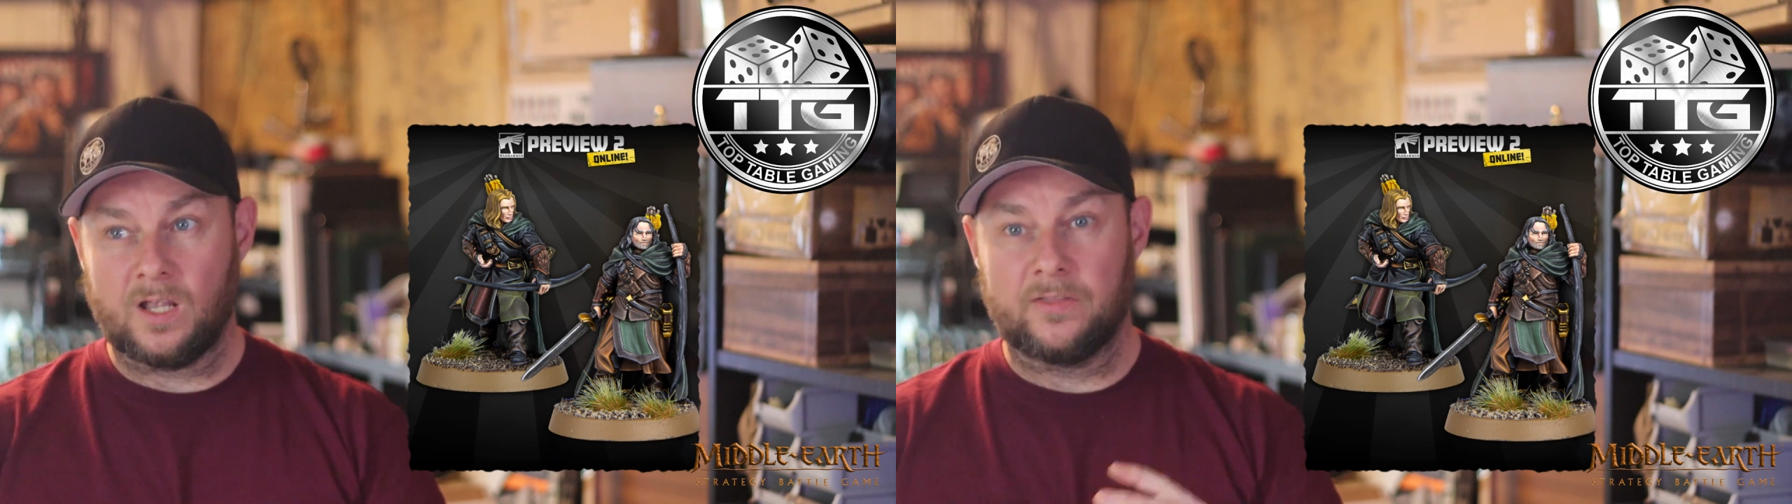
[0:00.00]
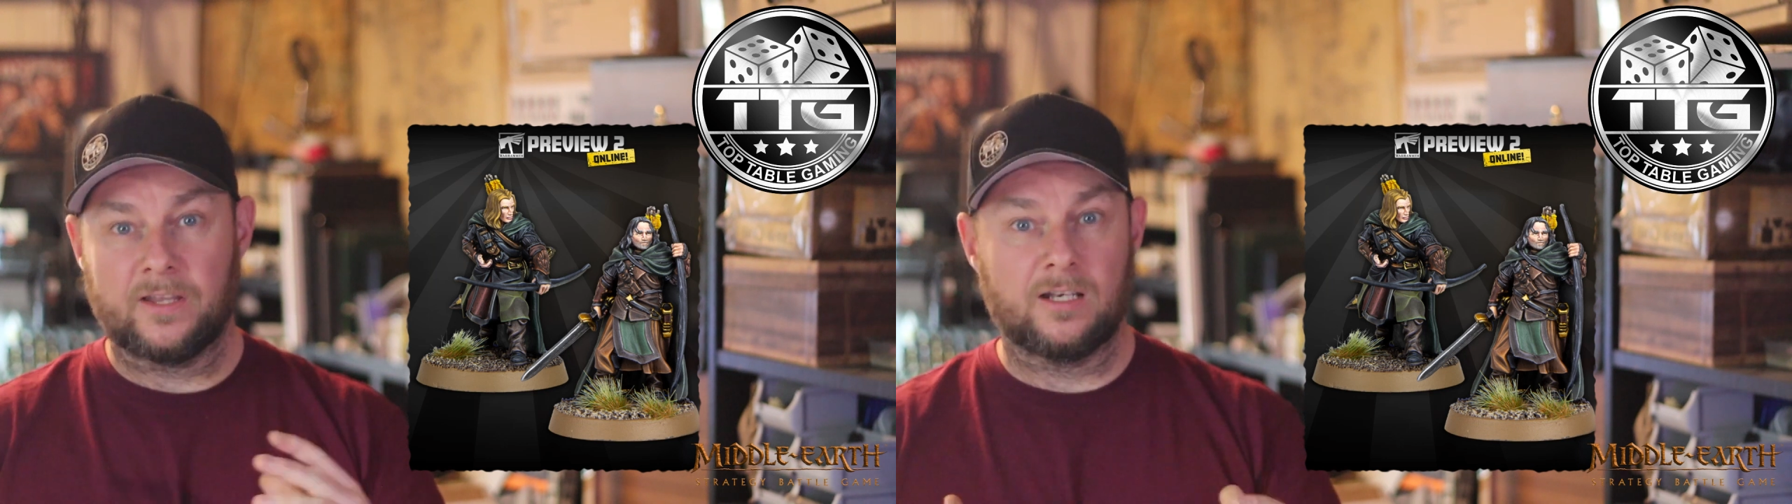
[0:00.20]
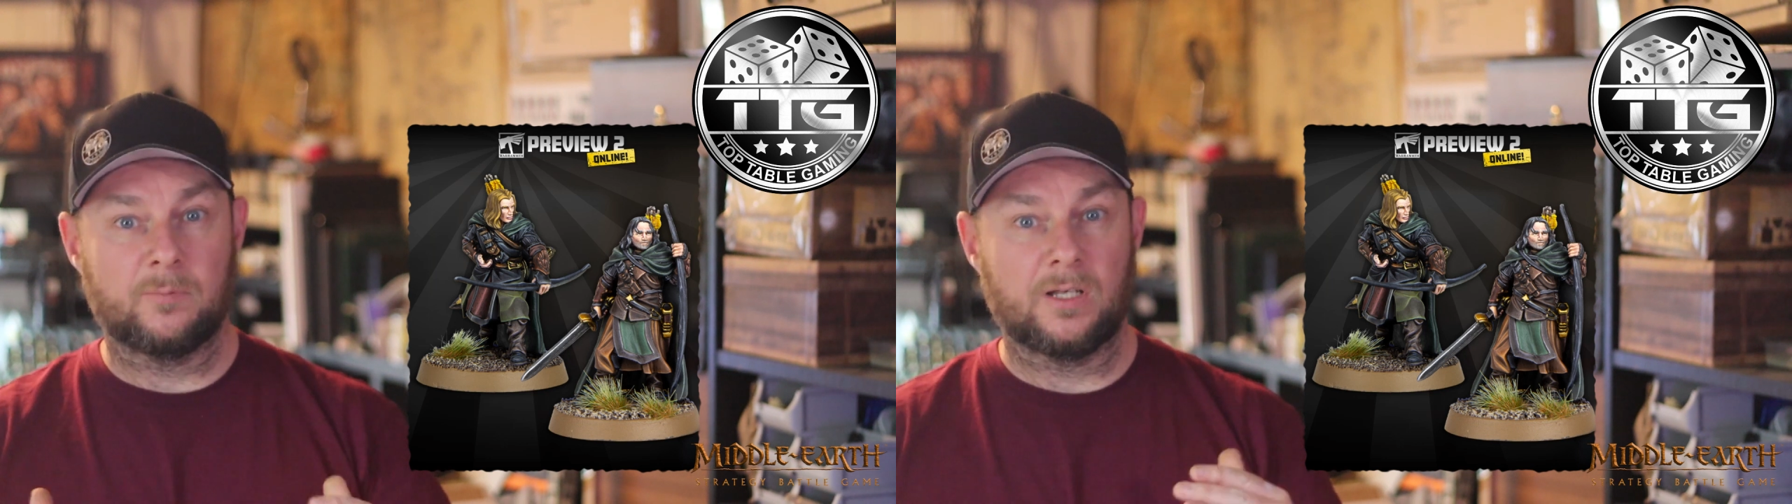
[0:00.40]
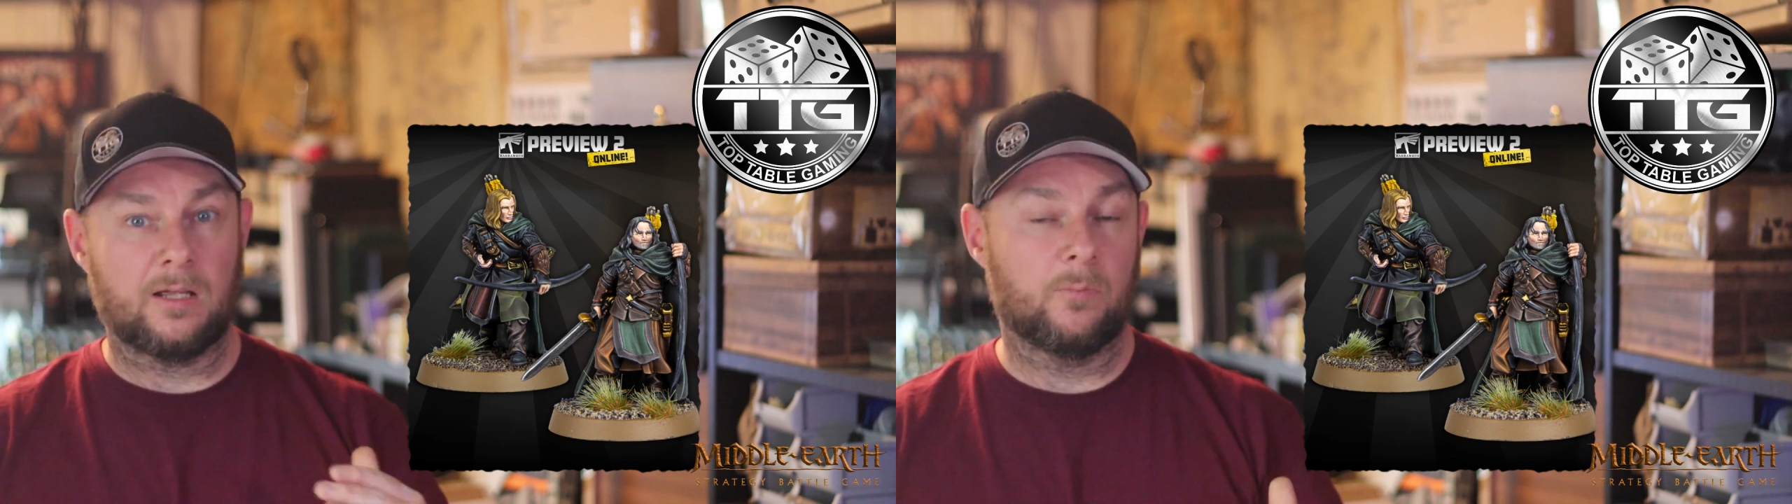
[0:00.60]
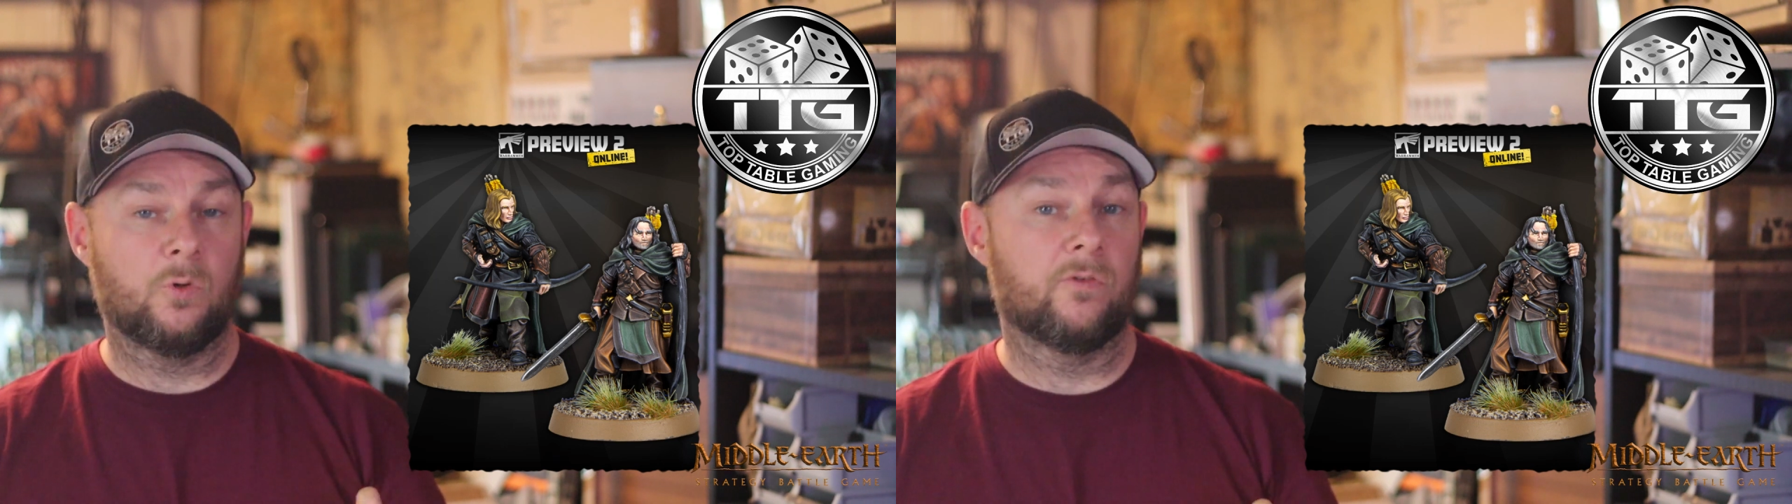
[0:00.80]
are they going to be
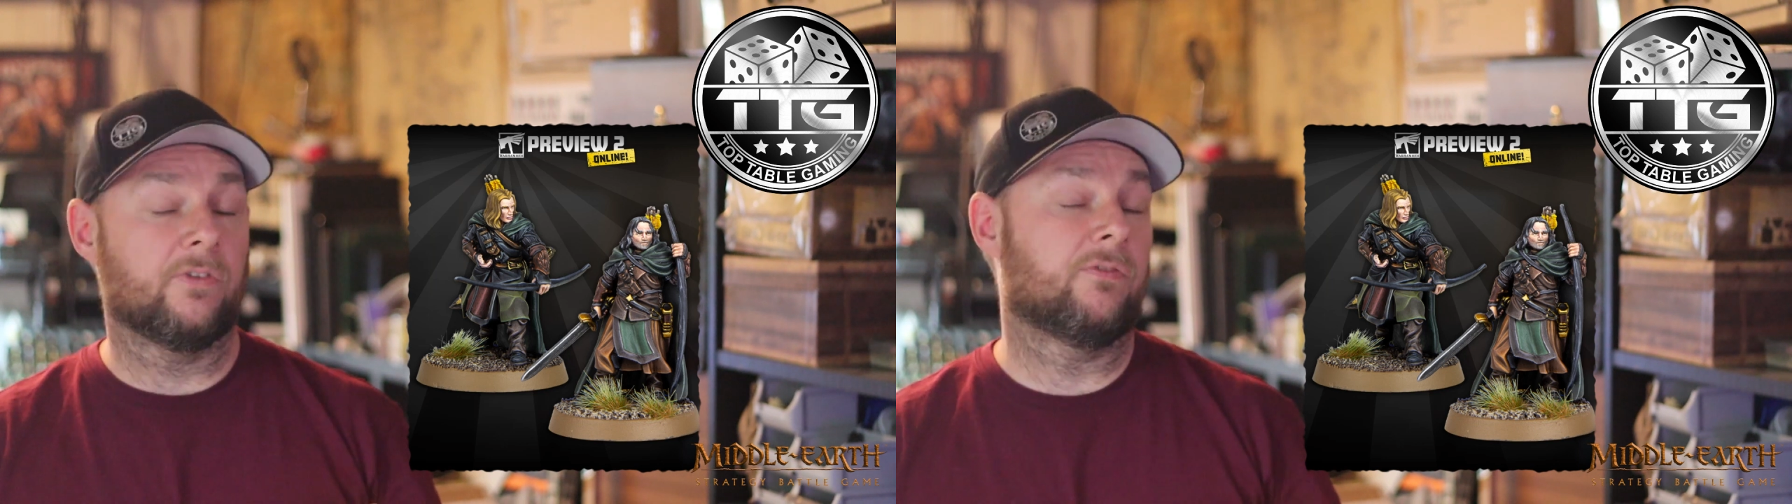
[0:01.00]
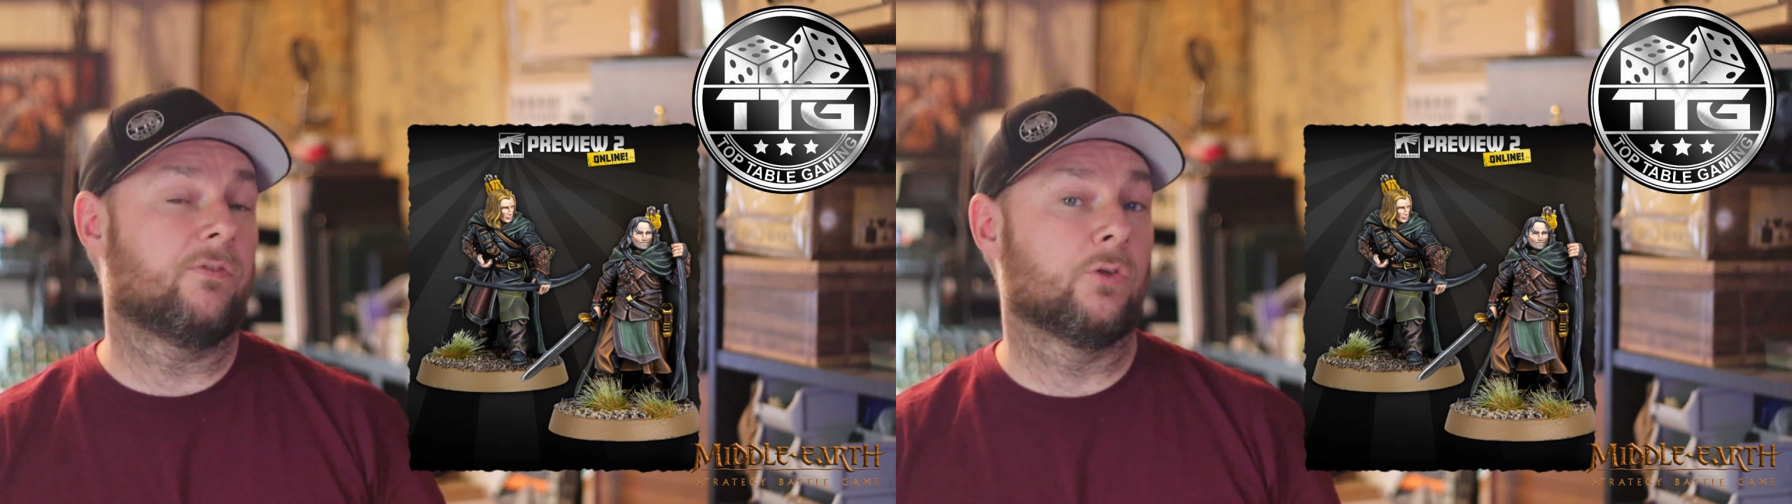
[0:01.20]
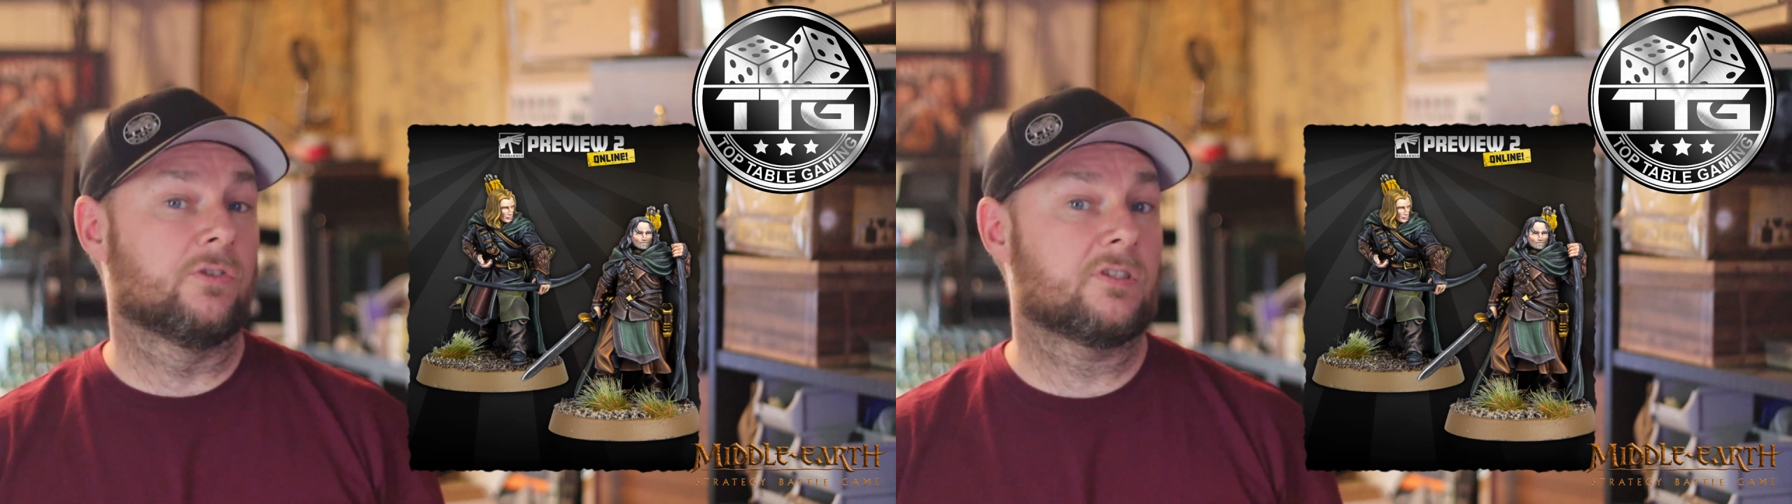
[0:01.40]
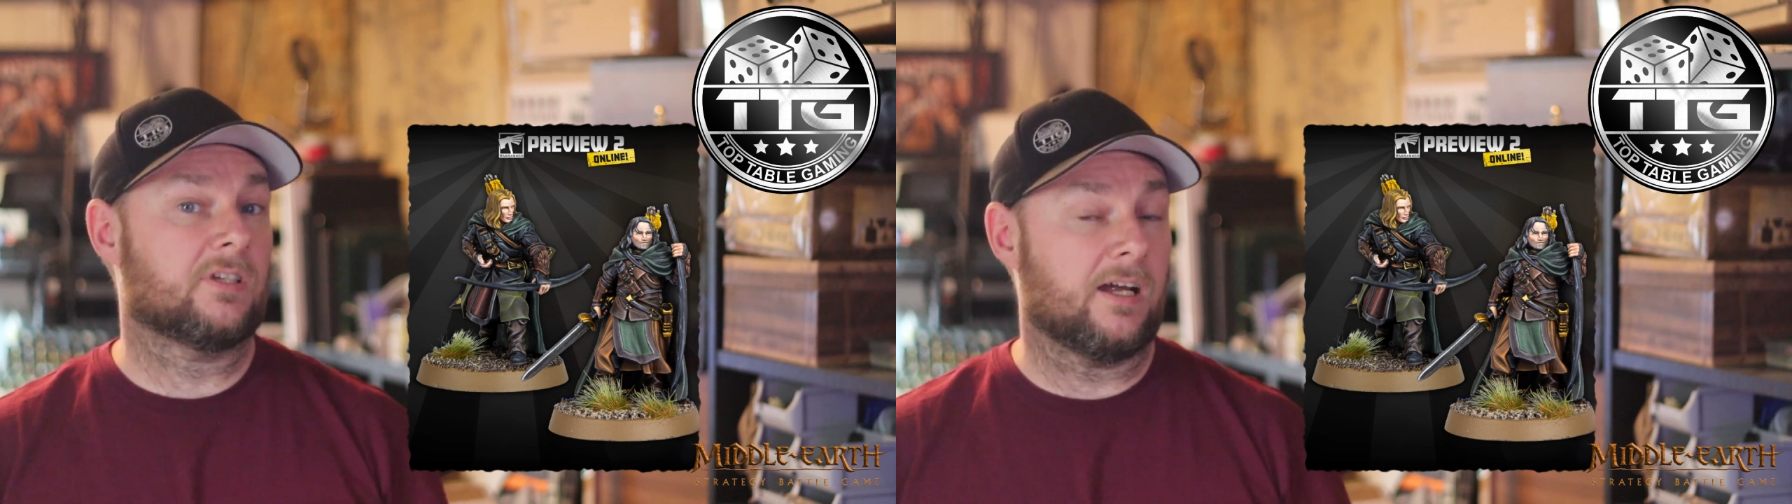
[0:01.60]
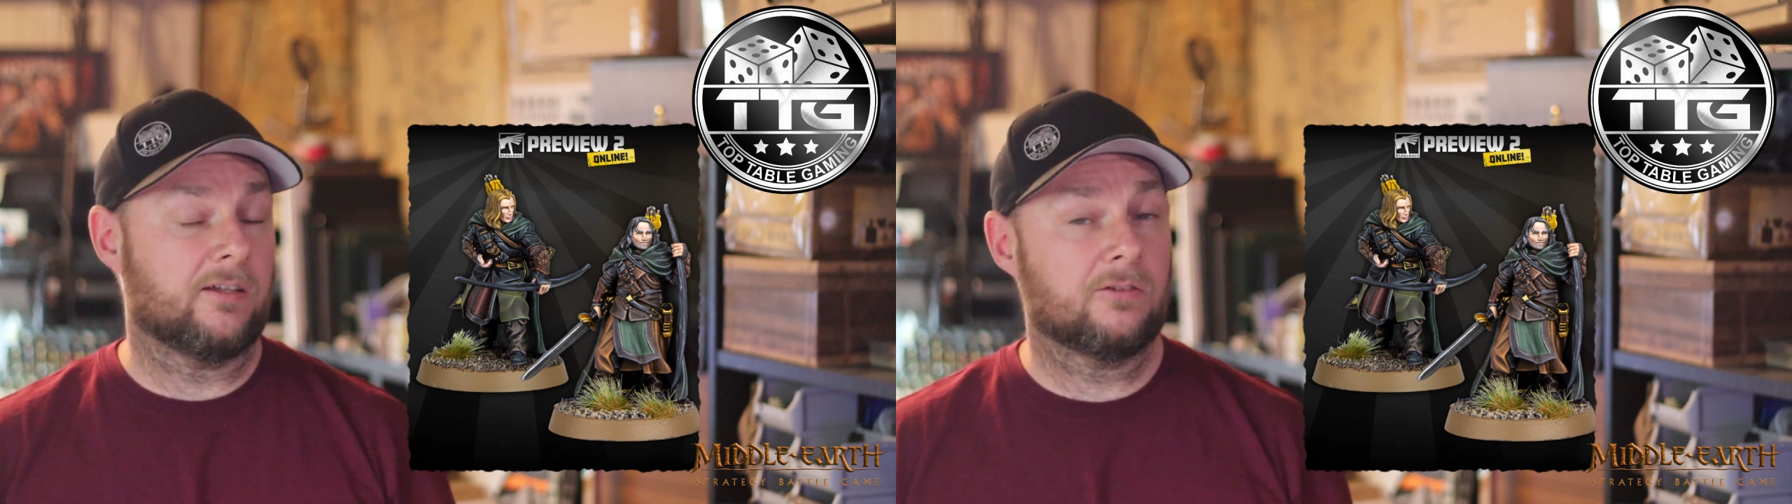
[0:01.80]
like more of the fun
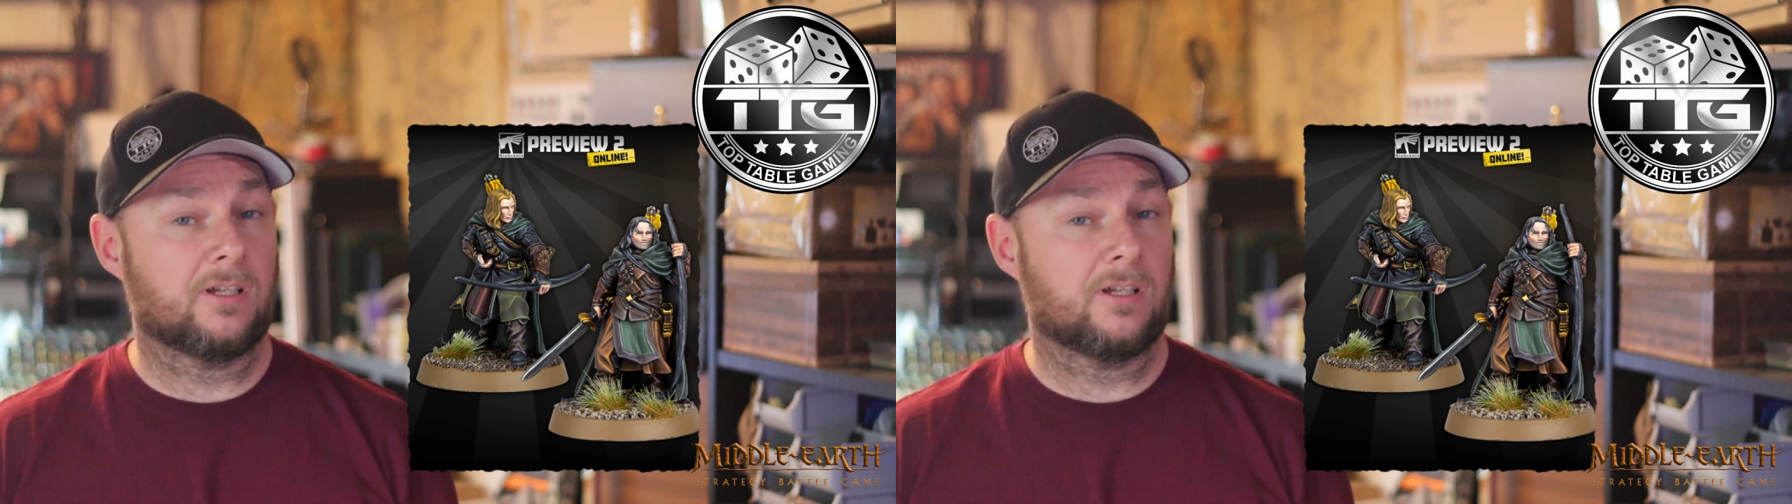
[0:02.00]
style,